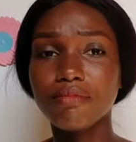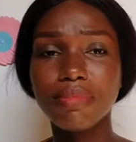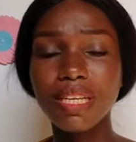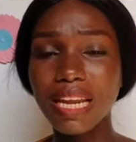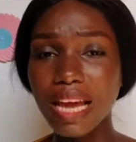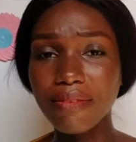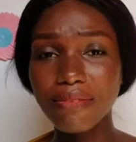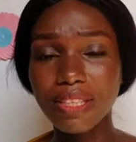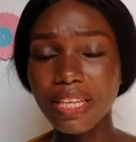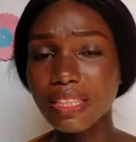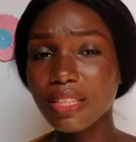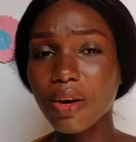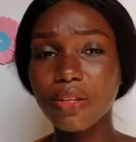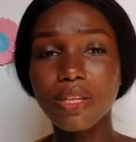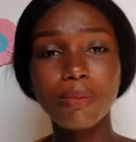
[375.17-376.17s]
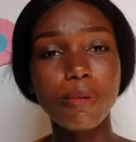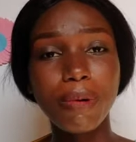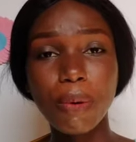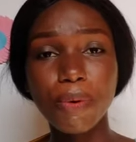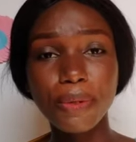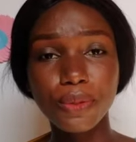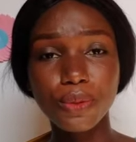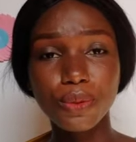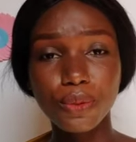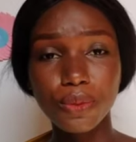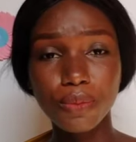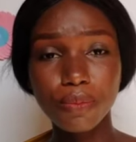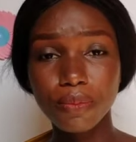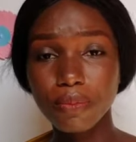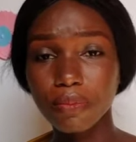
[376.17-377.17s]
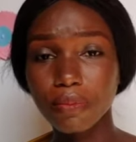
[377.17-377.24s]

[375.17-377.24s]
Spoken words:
Be lively. Tell them about what you do.